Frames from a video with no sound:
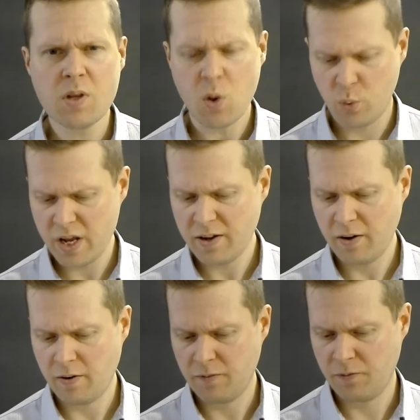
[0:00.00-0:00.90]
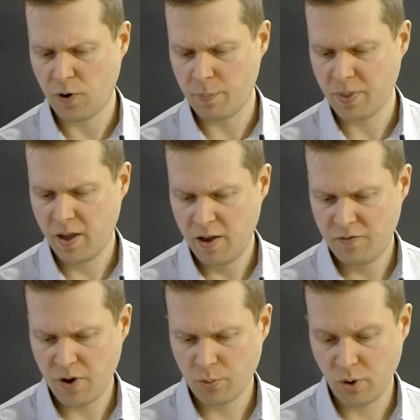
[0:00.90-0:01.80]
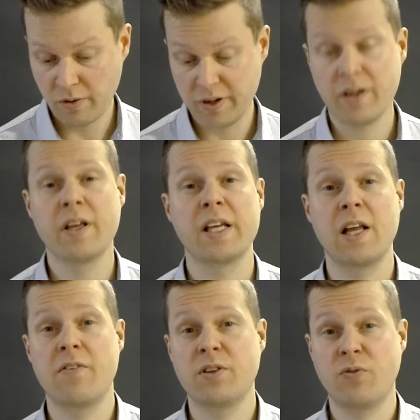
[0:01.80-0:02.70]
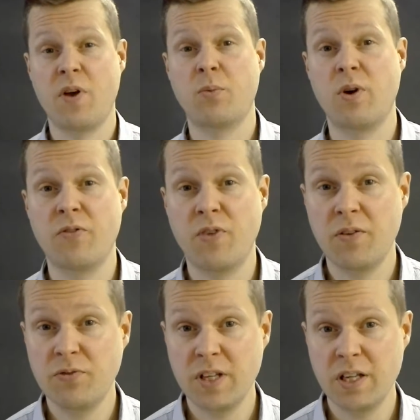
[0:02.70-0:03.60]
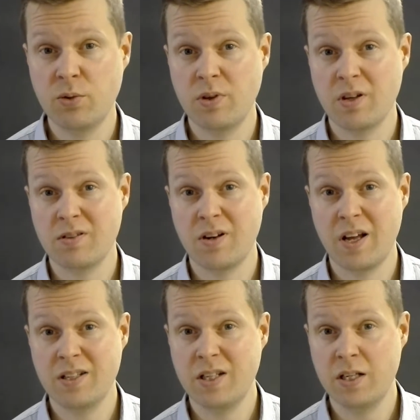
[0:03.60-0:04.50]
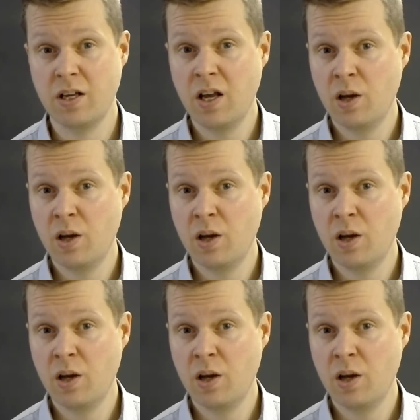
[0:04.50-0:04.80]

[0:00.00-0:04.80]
week from February 11th to February 15, 2019.